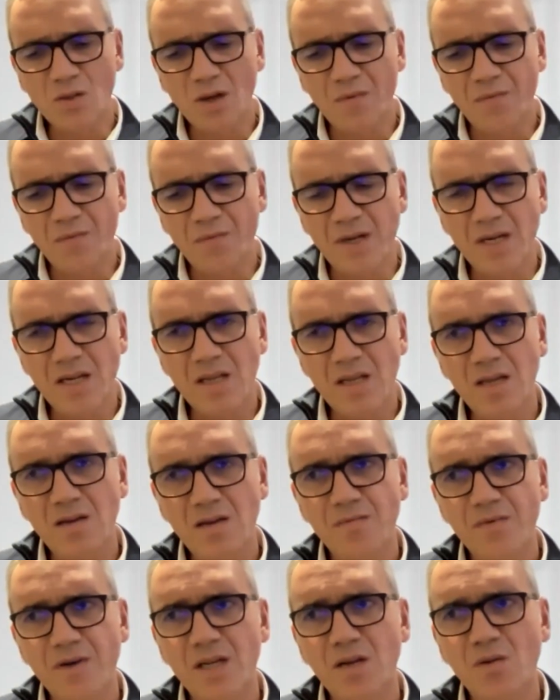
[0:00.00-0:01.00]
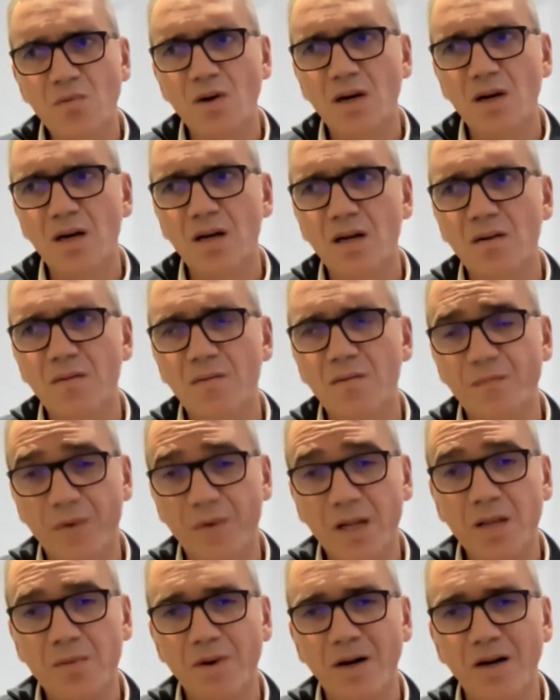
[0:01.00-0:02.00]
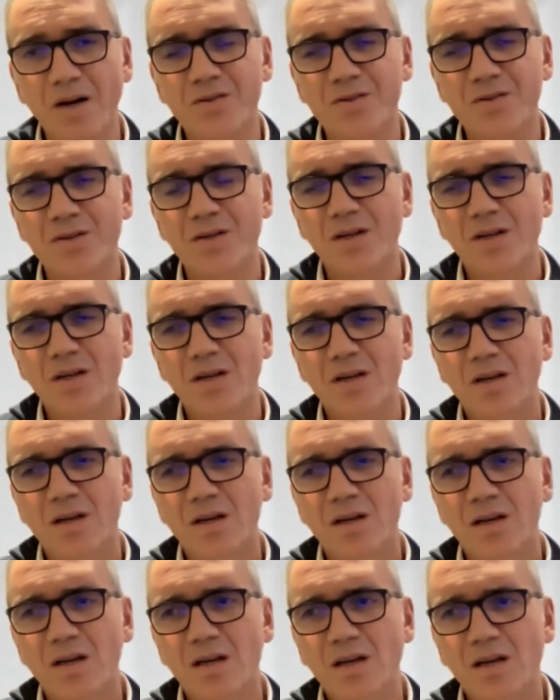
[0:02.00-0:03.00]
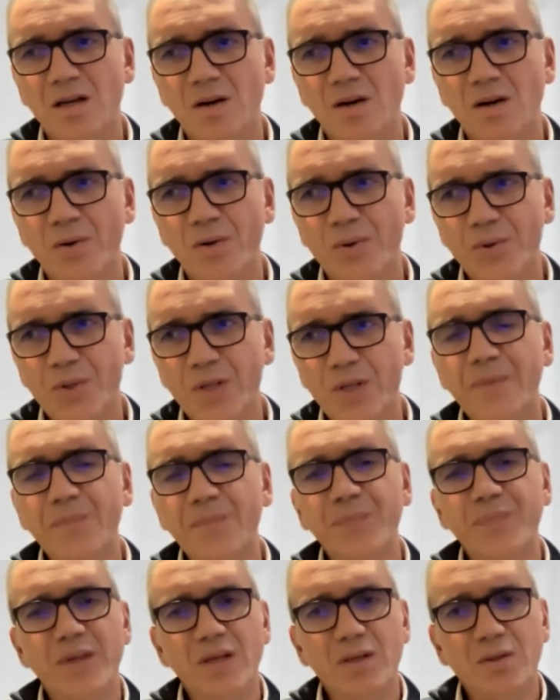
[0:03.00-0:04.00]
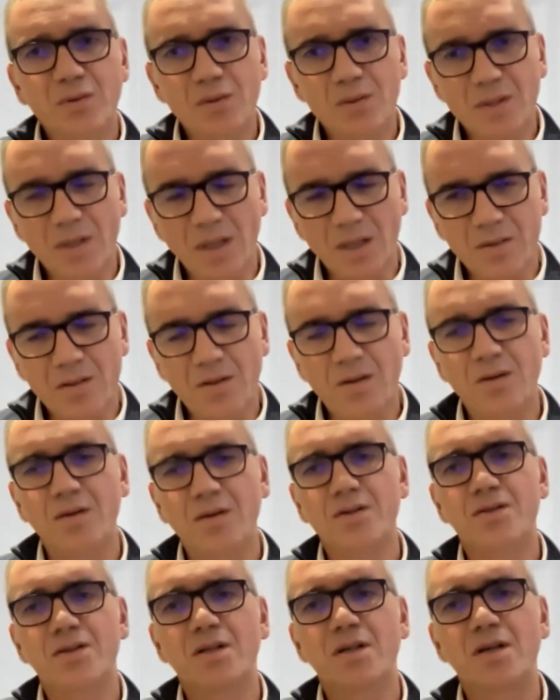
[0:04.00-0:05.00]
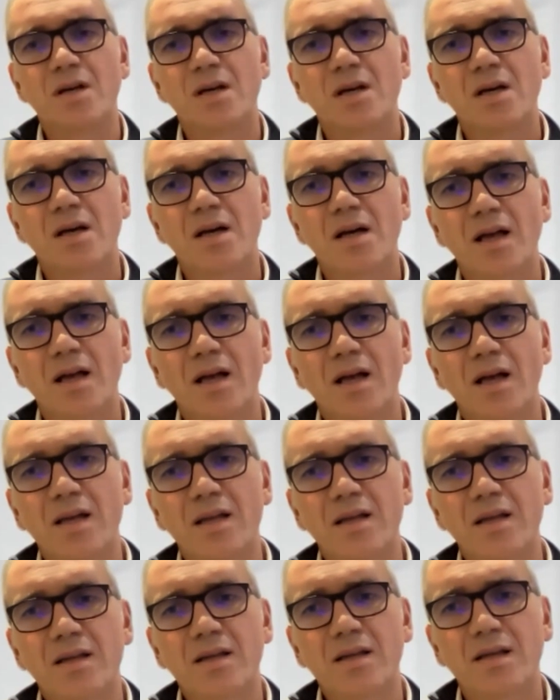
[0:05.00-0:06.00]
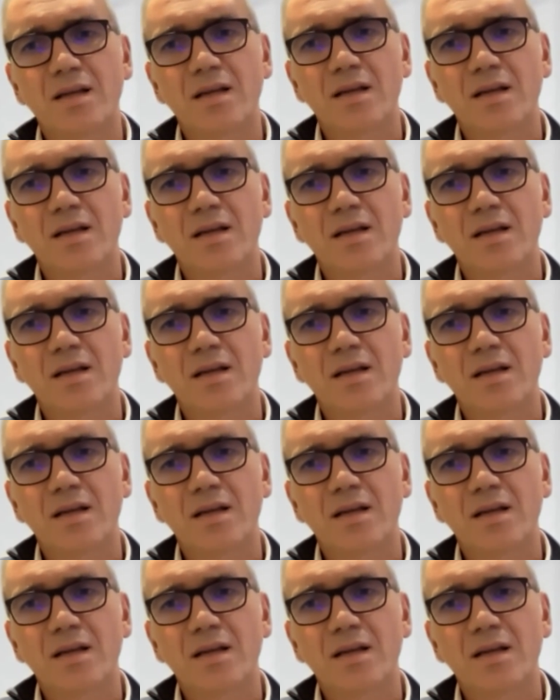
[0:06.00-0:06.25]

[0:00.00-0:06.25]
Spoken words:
you are very, very well, very much oriented to technology. And